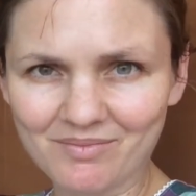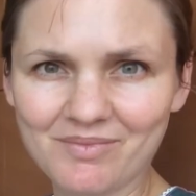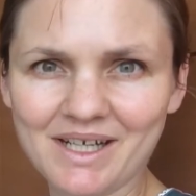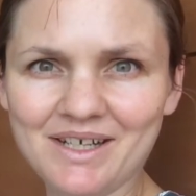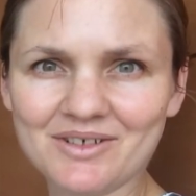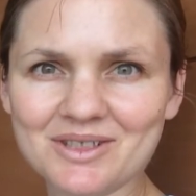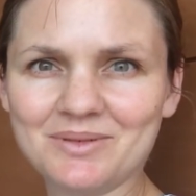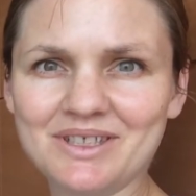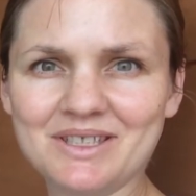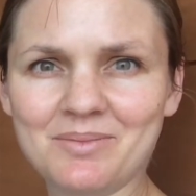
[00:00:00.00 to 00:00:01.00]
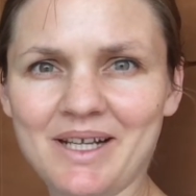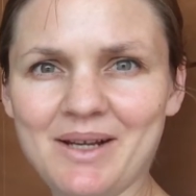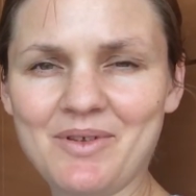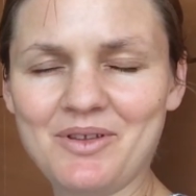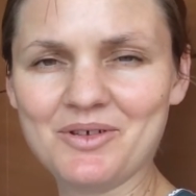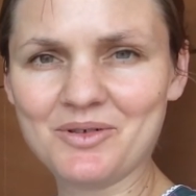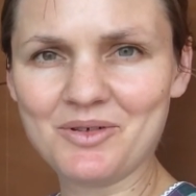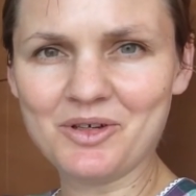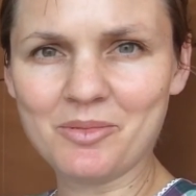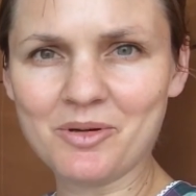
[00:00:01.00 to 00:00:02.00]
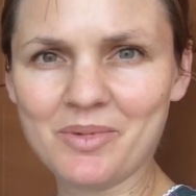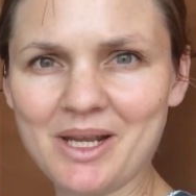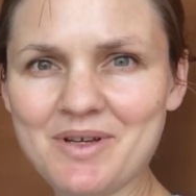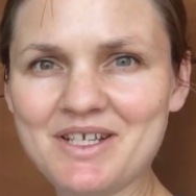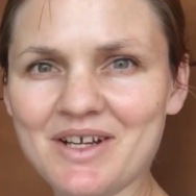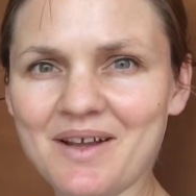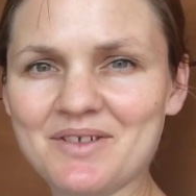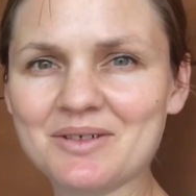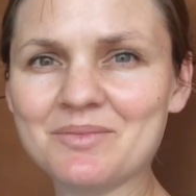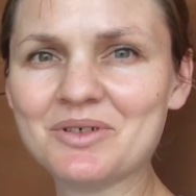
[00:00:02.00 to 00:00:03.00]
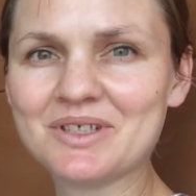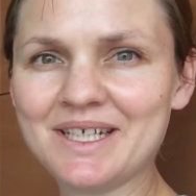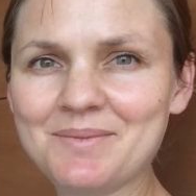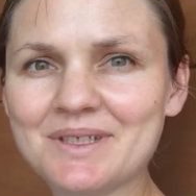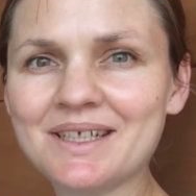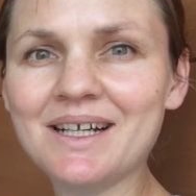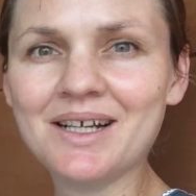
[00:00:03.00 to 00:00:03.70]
been in hospital in Japan with your newborn baby and you have some more tips,